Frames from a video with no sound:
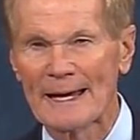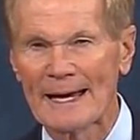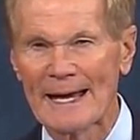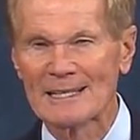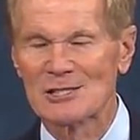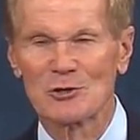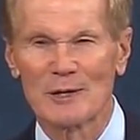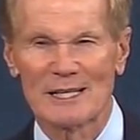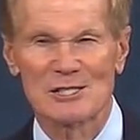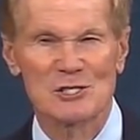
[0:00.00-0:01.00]
and to
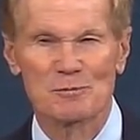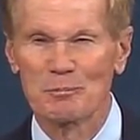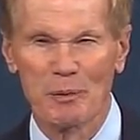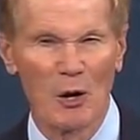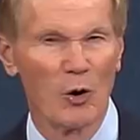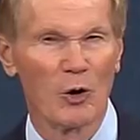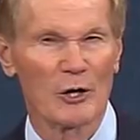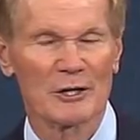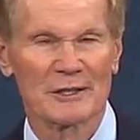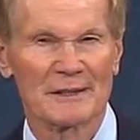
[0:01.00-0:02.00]

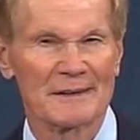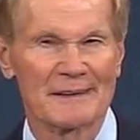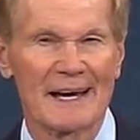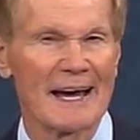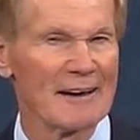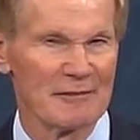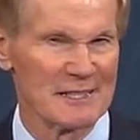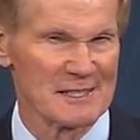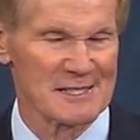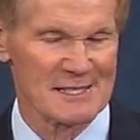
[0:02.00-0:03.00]
explore the
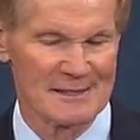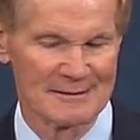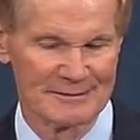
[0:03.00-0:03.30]
heavens.